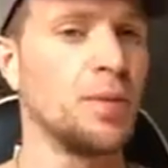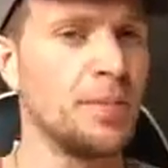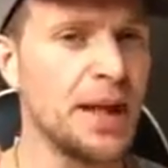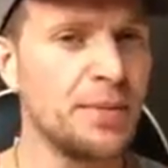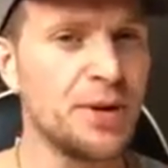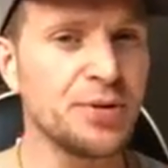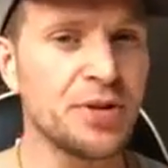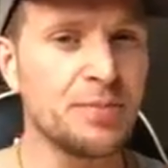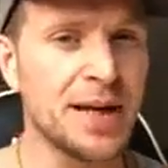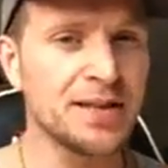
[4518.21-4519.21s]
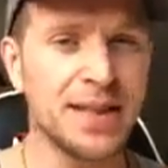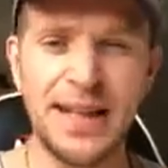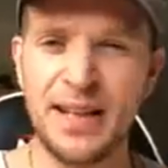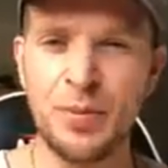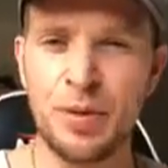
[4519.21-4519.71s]
But maybe you was a
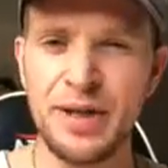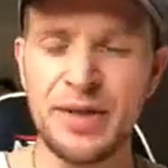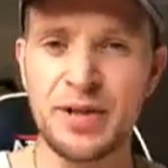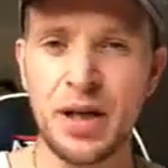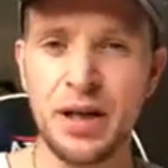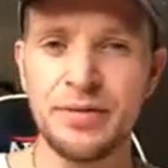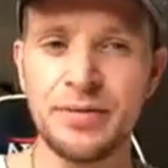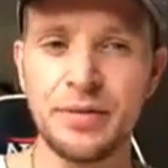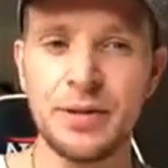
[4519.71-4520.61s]
masculine in the previous life.